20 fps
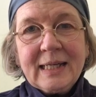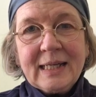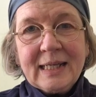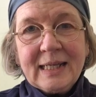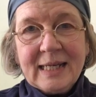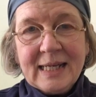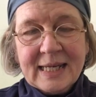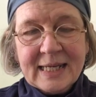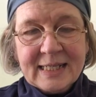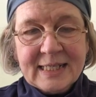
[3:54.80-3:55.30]

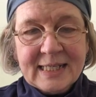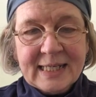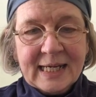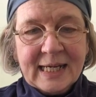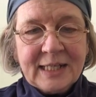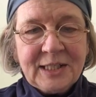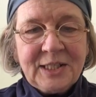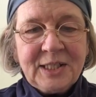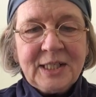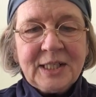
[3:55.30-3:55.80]
Lady
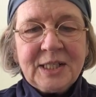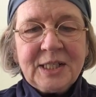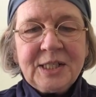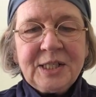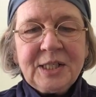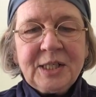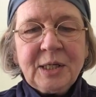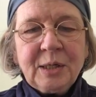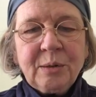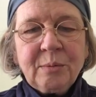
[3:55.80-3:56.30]

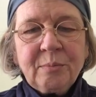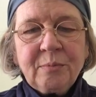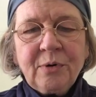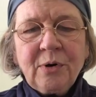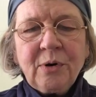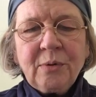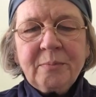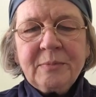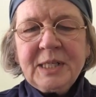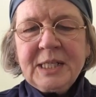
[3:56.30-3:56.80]
Agnes
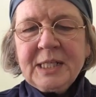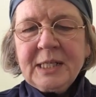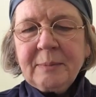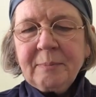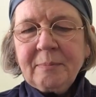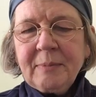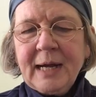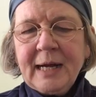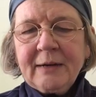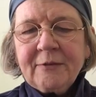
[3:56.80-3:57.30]
brought me
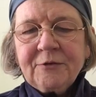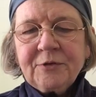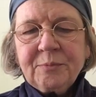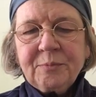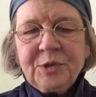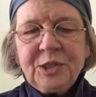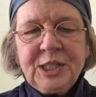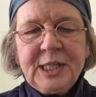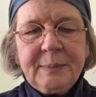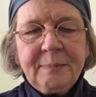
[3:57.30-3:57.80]
some back
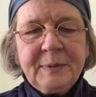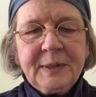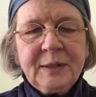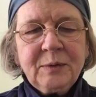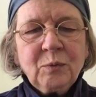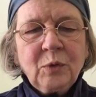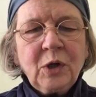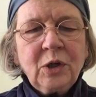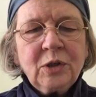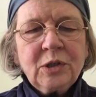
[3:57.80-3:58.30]
from
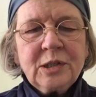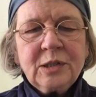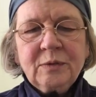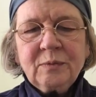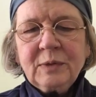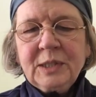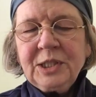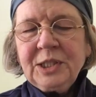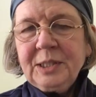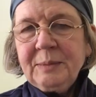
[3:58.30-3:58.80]
Chepping Walden
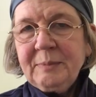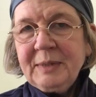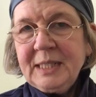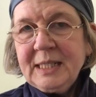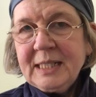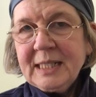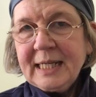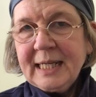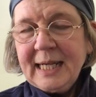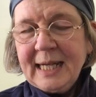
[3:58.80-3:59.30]
when she'd been
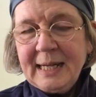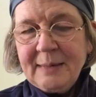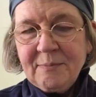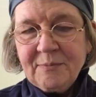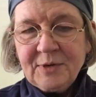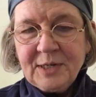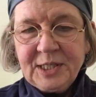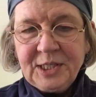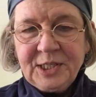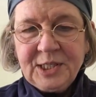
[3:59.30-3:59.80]
to
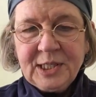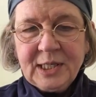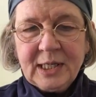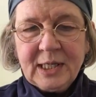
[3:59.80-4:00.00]
Cambridge.